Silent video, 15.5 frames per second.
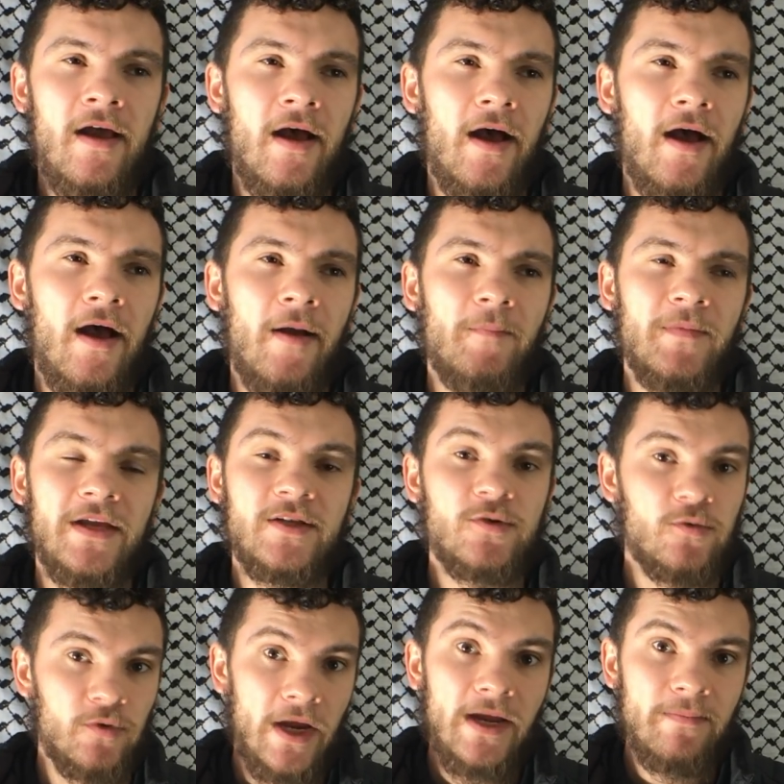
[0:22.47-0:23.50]
Um, it's
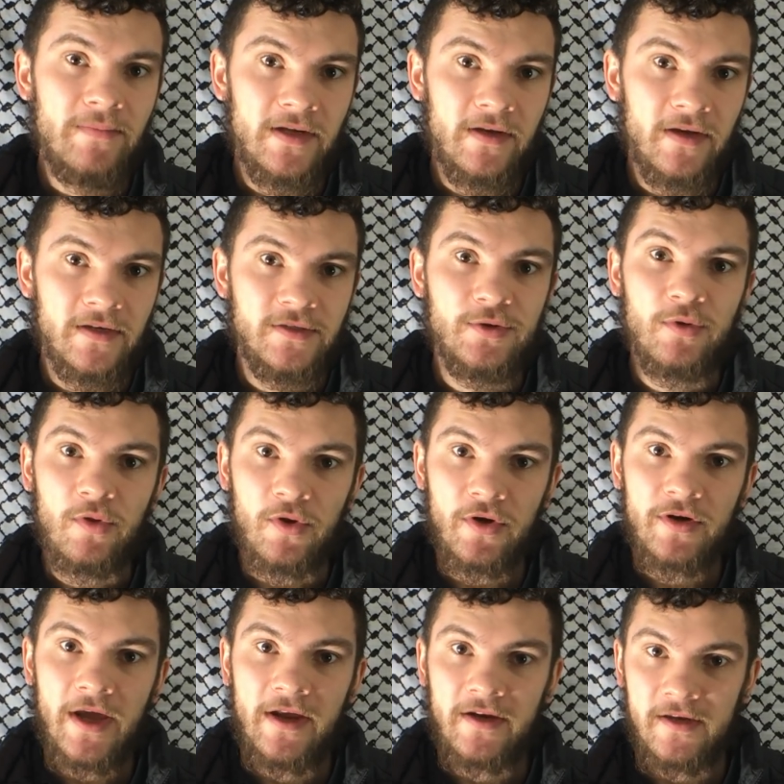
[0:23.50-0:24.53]
great because you
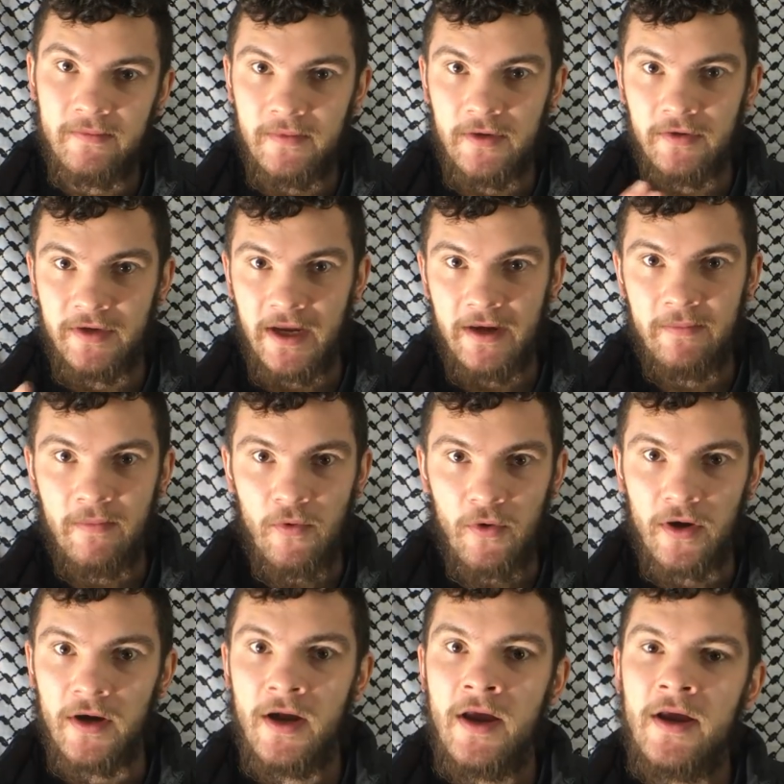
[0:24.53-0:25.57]
learn how to communicate
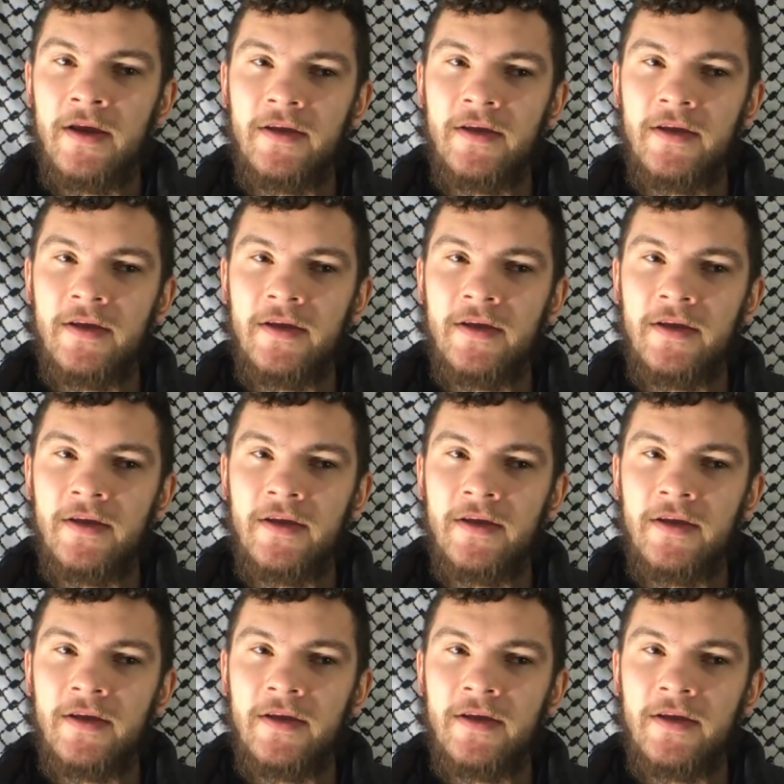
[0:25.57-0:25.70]
more.